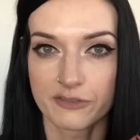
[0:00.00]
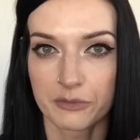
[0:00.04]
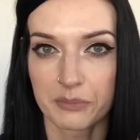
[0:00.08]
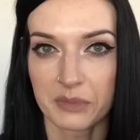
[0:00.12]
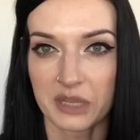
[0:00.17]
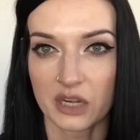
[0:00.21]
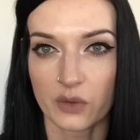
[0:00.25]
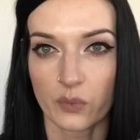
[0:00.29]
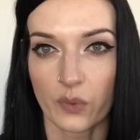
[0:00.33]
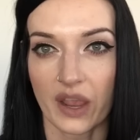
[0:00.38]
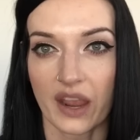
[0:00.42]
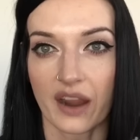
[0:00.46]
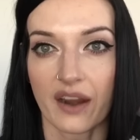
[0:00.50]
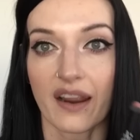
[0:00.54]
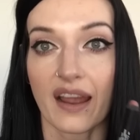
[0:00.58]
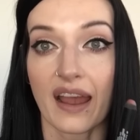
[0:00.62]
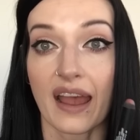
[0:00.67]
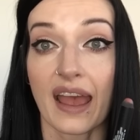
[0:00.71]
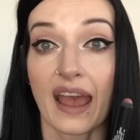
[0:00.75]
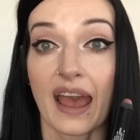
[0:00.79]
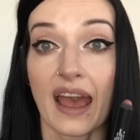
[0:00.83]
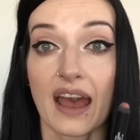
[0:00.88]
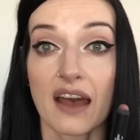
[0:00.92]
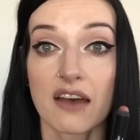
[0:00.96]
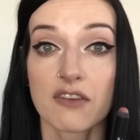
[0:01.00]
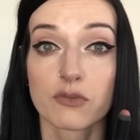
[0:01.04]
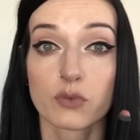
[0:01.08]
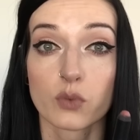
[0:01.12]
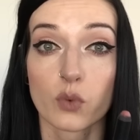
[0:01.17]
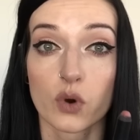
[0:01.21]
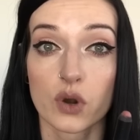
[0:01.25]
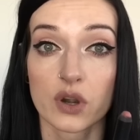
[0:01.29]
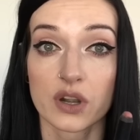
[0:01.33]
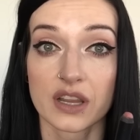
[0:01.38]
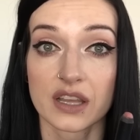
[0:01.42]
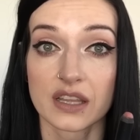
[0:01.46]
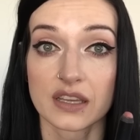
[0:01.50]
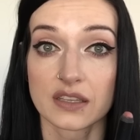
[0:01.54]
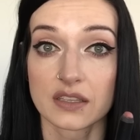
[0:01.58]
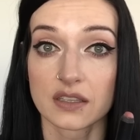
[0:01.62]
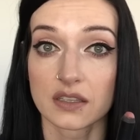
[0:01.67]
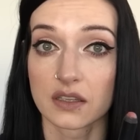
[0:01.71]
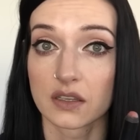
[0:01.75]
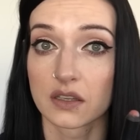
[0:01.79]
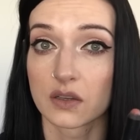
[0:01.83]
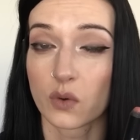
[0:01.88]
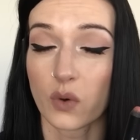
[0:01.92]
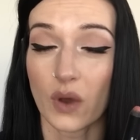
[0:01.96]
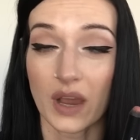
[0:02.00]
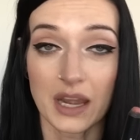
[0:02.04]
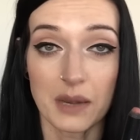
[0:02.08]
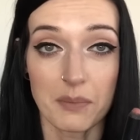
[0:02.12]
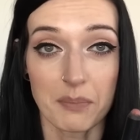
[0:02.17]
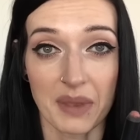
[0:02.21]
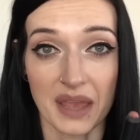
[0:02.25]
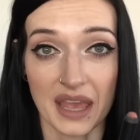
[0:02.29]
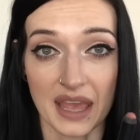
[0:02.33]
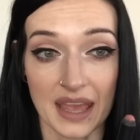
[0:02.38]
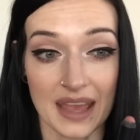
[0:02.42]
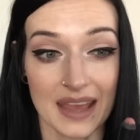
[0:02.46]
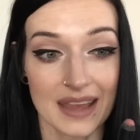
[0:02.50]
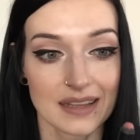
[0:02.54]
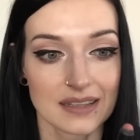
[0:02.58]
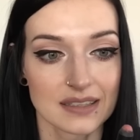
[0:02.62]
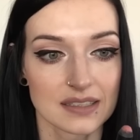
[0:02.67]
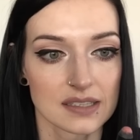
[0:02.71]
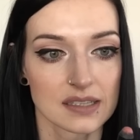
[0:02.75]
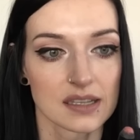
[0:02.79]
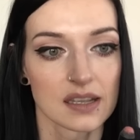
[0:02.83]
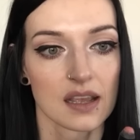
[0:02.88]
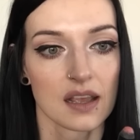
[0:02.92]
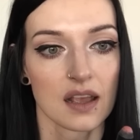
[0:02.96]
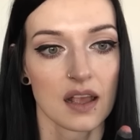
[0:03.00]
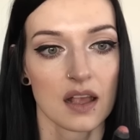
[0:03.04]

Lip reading: for me to wear. I have worn it quite a bit,